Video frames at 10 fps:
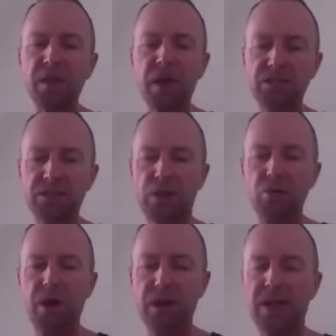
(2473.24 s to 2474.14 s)
And
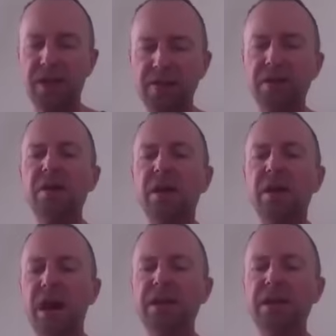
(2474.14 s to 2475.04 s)
so, again,
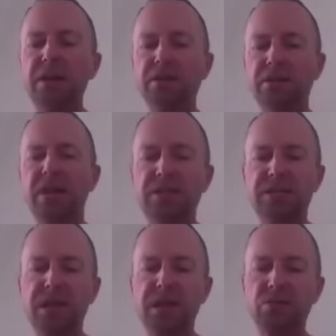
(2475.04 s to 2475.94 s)
any
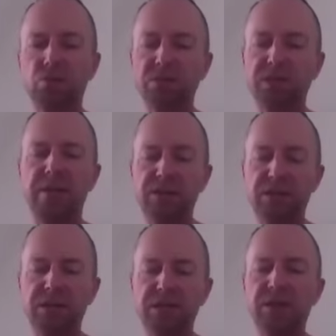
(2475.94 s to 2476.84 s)
naysayers or
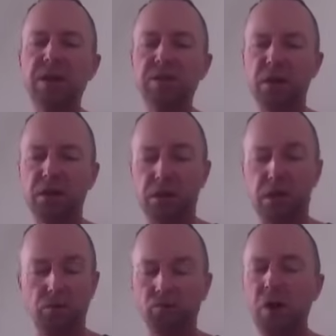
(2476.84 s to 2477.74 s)
skeptics that are
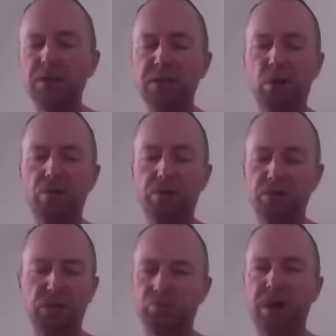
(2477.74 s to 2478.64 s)
going to write it off as
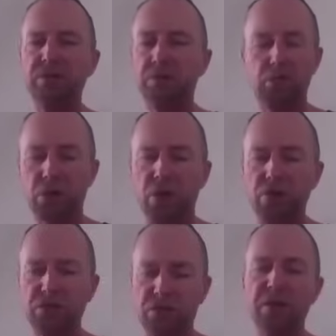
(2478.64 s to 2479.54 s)
just random
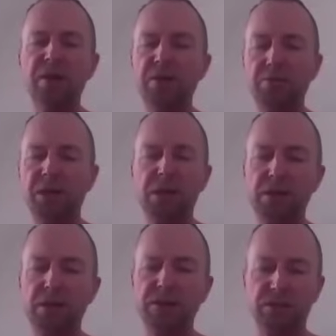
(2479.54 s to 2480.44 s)
chance and
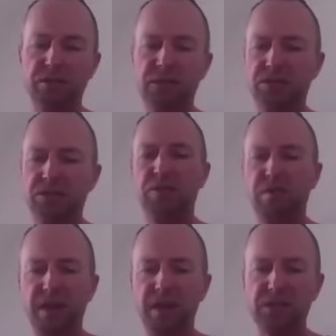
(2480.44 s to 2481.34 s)
meaningless and there's
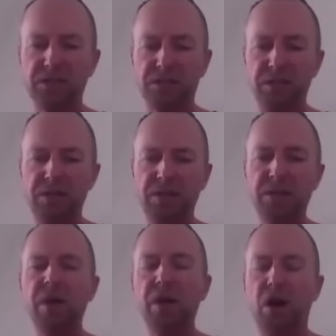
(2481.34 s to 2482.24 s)
nothing there to see
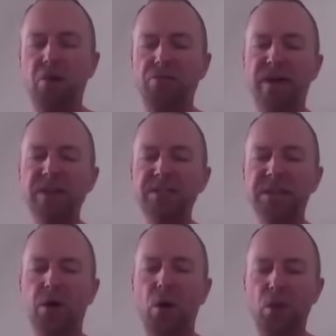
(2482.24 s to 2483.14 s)
are
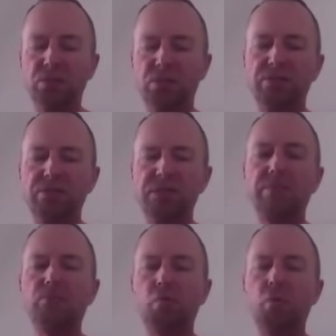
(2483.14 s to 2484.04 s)
facing odds of
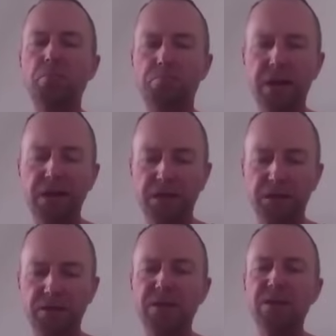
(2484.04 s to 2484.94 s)
several
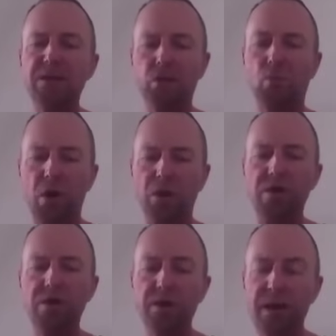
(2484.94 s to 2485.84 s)
billion to
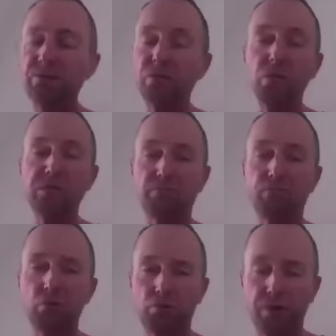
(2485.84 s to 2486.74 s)
one, if not
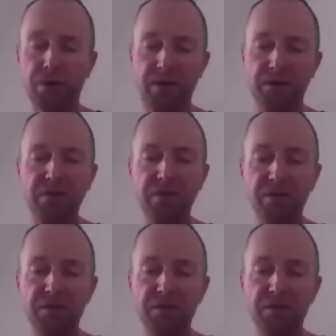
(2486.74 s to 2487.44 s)
several trillion,